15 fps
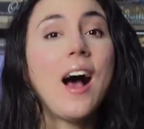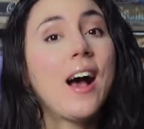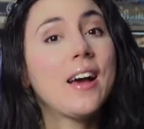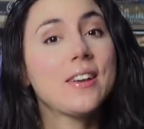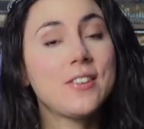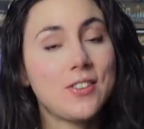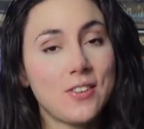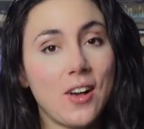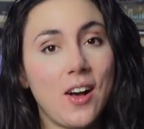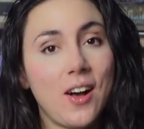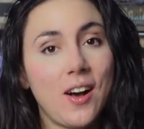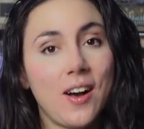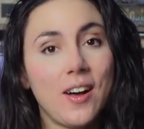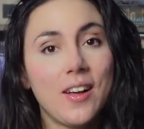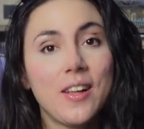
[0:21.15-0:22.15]
I
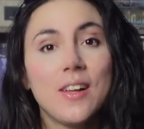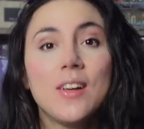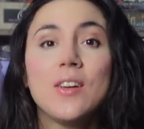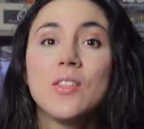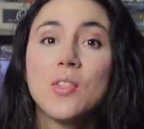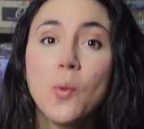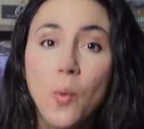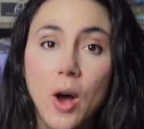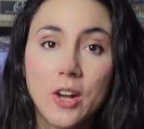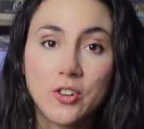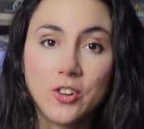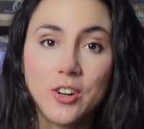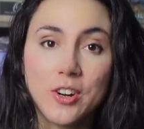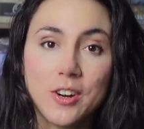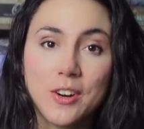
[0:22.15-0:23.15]
saw the
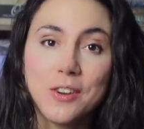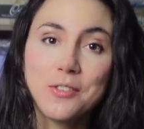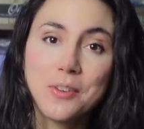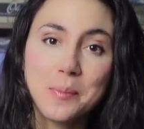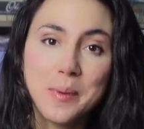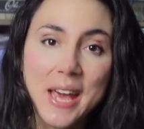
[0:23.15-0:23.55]
Watcher from